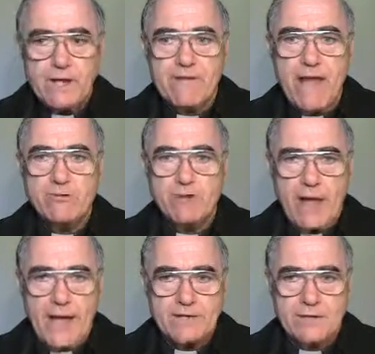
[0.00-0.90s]

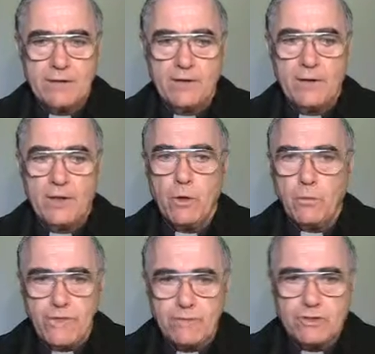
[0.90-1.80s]
evangelizer
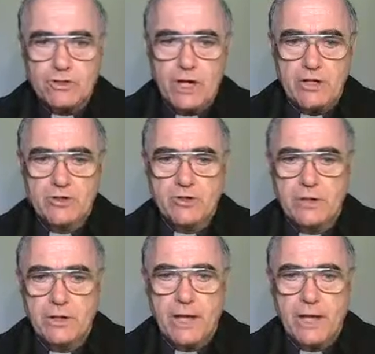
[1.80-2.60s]
within the church.